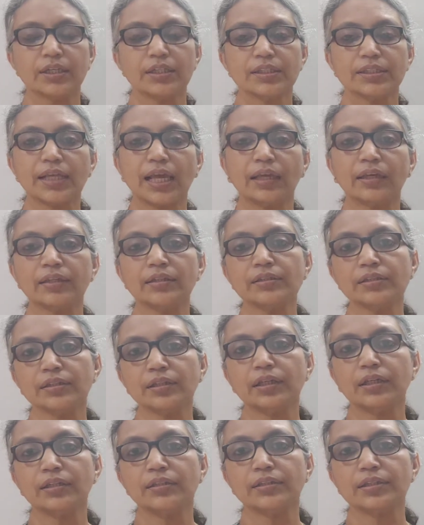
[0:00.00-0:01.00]
Second,
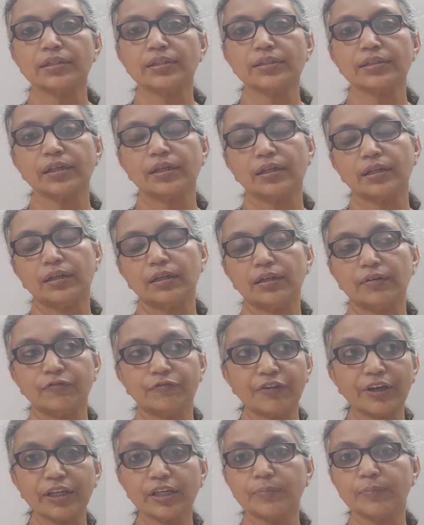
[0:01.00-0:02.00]
it is a
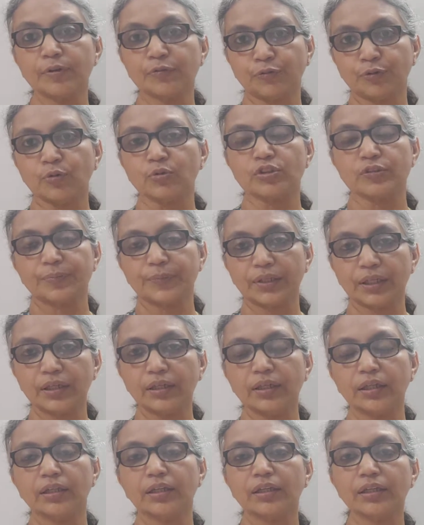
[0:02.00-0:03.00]
variable force,
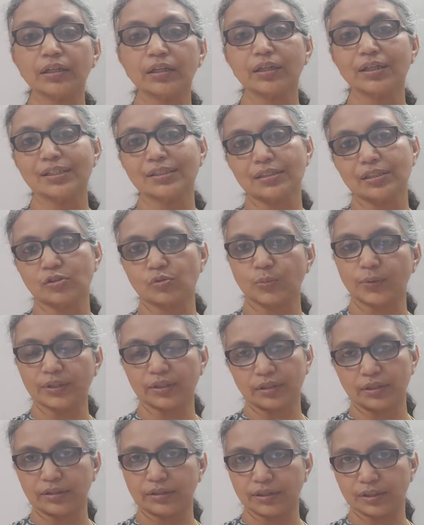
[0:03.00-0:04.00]
meaning it increases
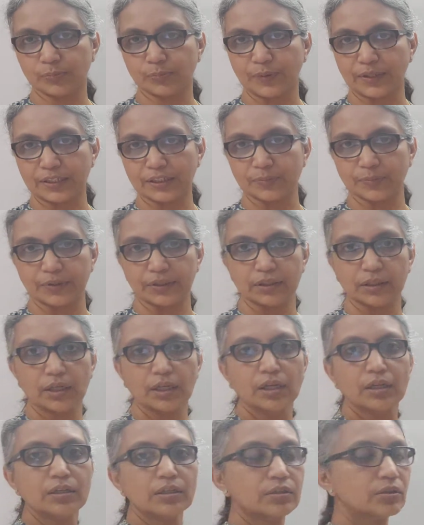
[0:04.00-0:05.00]
with displacement.
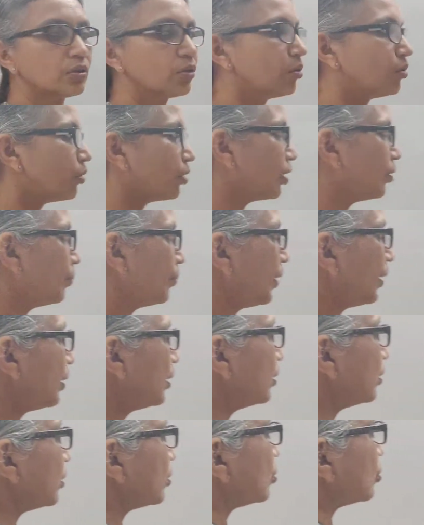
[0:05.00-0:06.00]
So
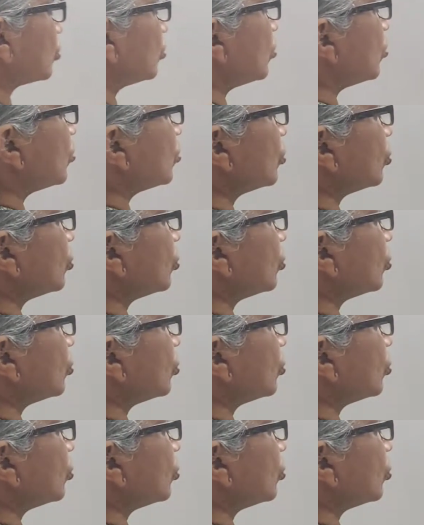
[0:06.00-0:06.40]
combining the two,